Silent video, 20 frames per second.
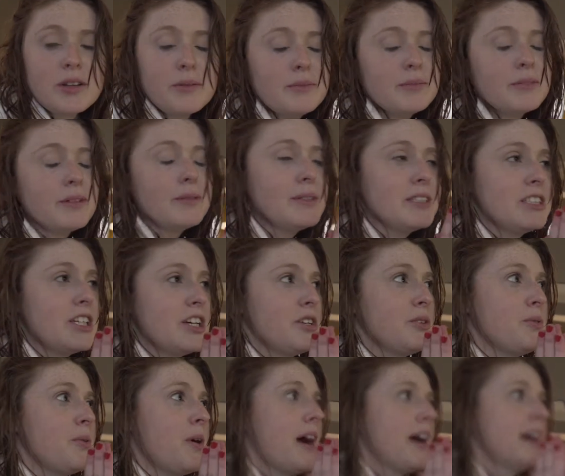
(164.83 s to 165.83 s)
Let, let me tell
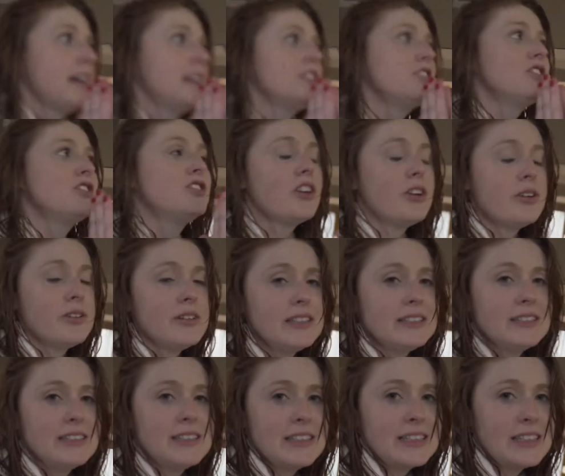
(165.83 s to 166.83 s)
you why. It's so
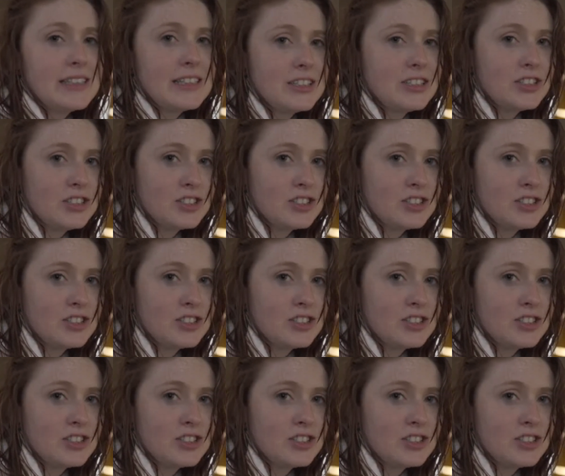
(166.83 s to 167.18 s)
easy to get